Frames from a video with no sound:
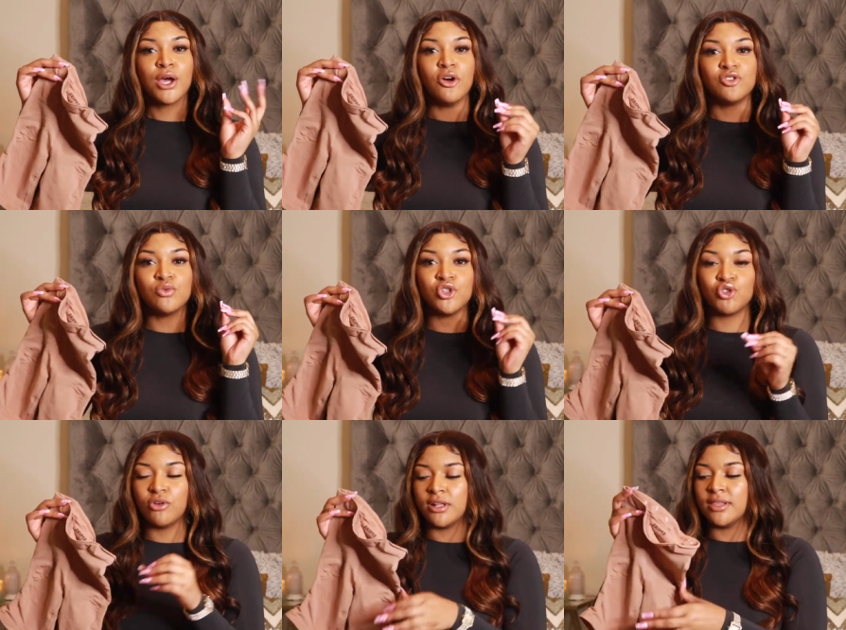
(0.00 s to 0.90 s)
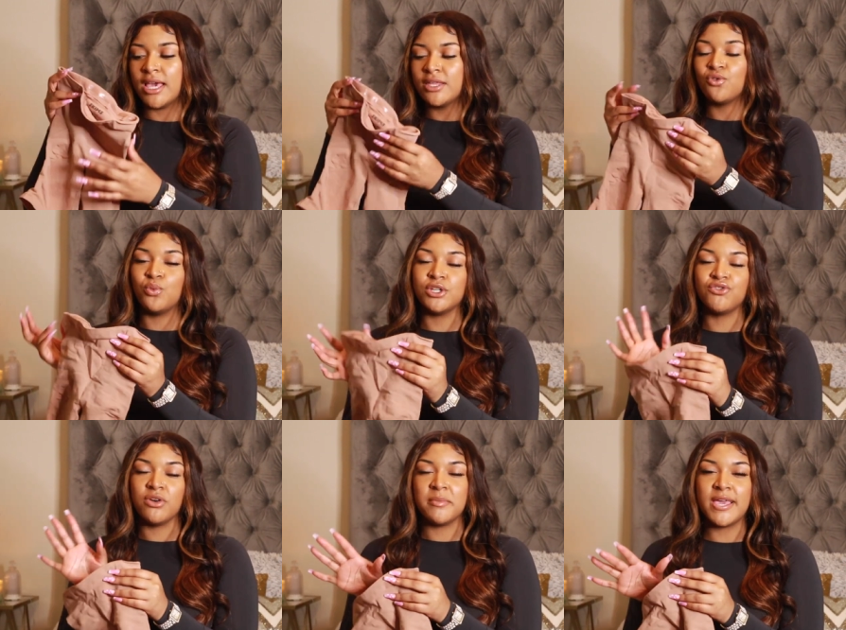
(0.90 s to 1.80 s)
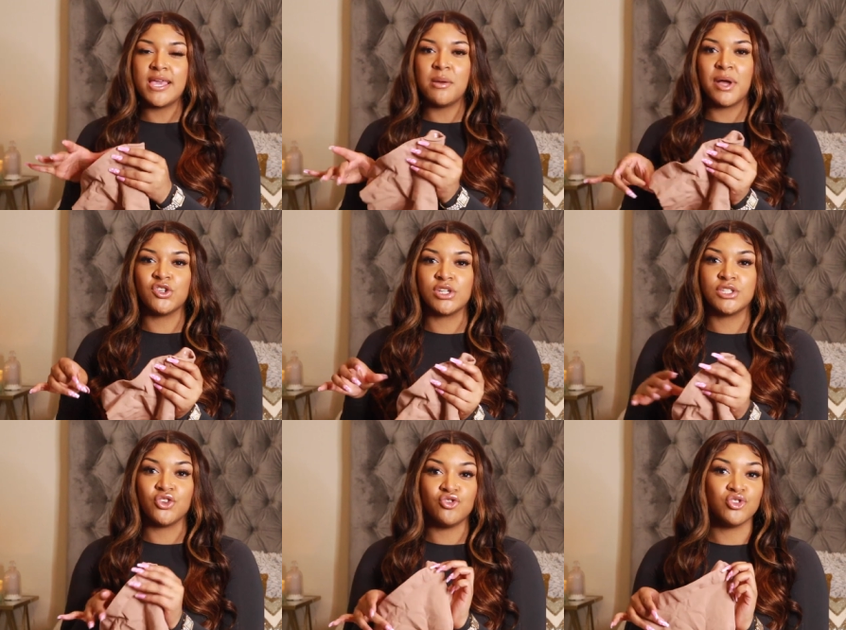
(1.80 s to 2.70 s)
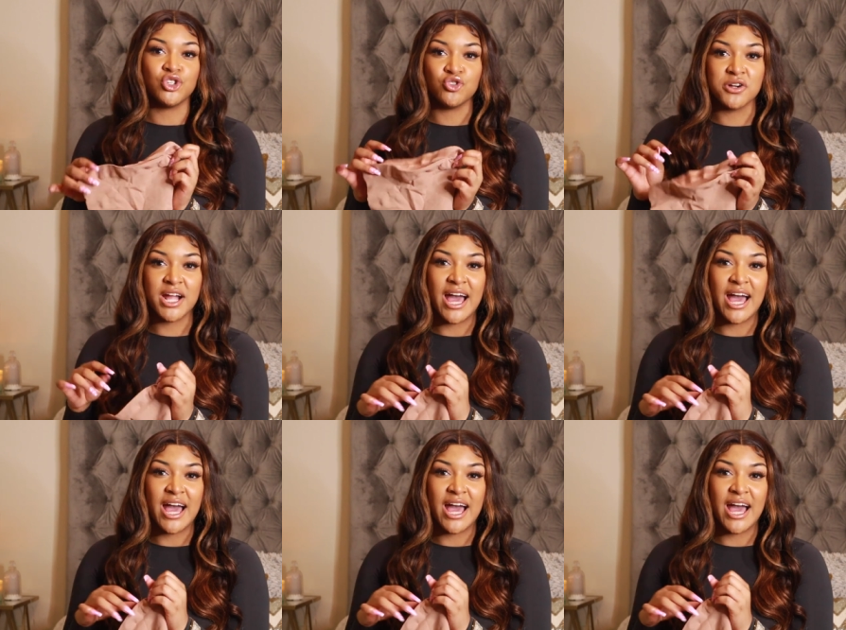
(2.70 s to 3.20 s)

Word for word: go to a shorter length which for me my dresses are usually short